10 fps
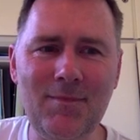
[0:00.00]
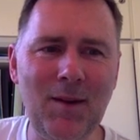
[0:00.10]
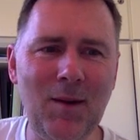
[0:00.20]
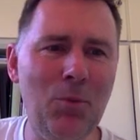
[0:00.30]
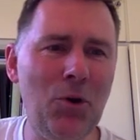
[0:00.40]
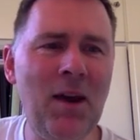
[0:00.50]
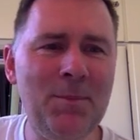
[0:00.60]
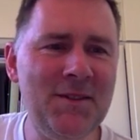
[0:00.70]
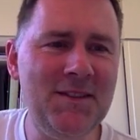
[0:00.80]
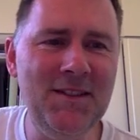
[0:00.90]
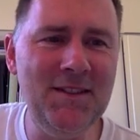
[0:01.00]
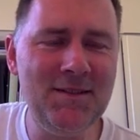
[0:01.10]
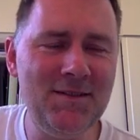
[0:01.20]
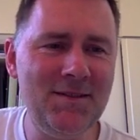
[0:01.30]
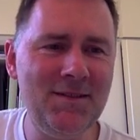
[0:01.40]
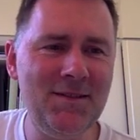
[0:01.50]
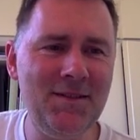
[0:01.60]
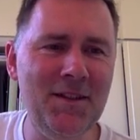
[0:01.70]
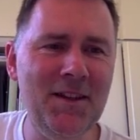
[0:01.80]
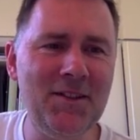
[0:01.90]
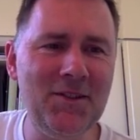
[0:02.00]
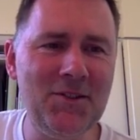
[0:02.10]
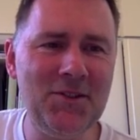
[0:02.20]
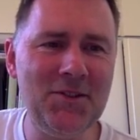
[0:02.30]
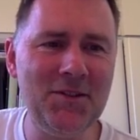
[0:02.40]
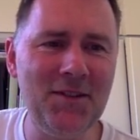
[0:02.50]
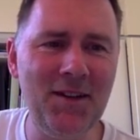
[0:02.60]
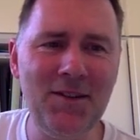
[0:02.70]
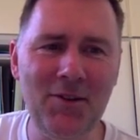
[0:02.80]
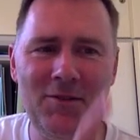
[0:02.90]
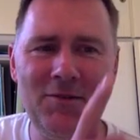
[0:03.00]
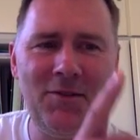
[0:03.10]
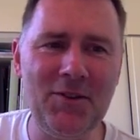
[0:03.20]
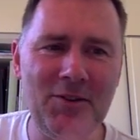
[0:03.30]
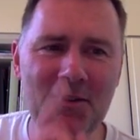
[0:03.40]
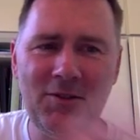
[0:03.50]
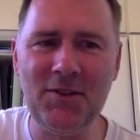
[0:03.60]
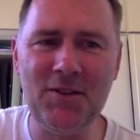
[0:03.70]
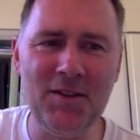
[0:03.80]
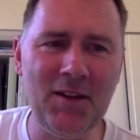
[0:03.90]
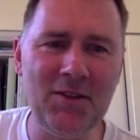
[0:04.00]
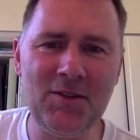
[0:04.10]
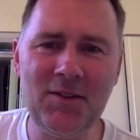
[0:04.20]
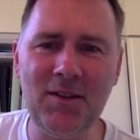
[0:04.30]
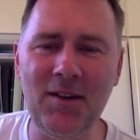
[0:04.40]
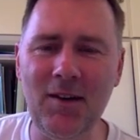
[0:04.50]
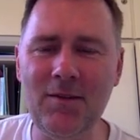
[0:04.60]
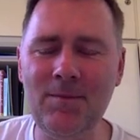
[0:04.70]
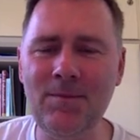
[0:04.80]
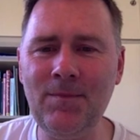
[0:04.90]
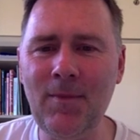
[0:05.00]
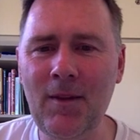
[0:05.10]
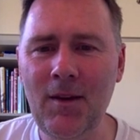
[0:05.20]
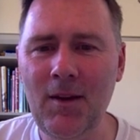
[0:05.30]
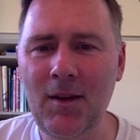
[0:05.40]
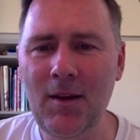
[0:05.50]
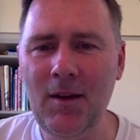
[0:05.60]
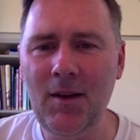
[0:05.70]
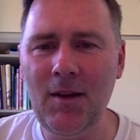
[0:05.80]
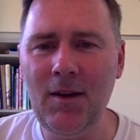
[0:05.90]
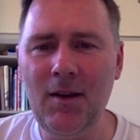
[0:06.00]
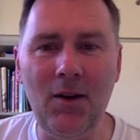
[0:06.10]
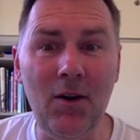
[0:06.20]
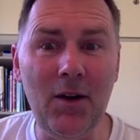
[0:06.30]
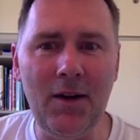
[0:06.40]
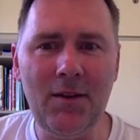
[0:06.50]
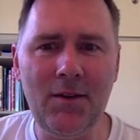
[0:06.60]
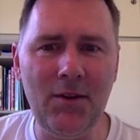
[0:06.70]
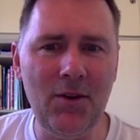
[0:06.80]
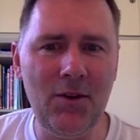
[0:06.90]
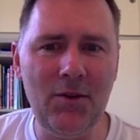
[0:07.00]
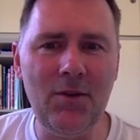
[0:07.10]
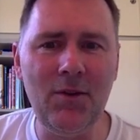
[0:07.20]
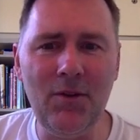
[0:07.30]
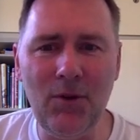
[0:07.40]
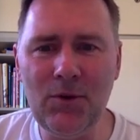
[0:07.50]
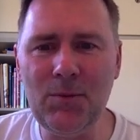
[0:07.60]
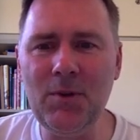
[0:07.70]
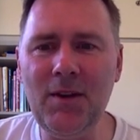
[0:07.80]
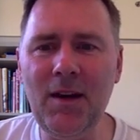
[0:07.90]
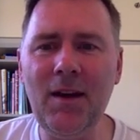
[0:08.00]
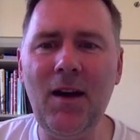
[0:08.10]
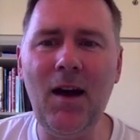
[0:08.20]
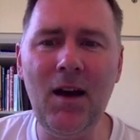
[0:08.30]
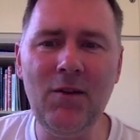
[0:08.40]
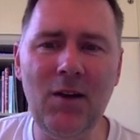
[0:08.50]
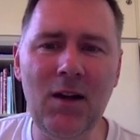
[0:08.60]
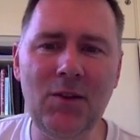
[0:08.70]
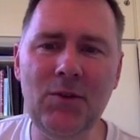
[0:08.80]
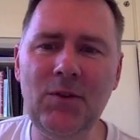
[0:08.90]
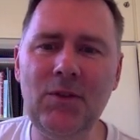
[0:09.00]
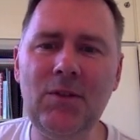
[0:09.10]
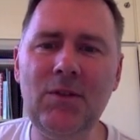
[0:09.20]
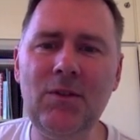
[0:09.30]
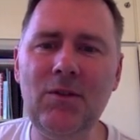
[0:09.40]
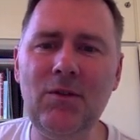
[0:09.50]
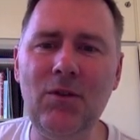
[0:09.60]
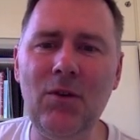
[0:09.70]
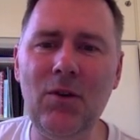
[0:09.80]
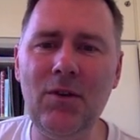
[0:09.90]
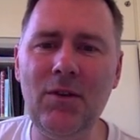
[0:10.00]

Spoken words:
appétit in English. Yeah, not in French, just in English. All right, so those would get high values for the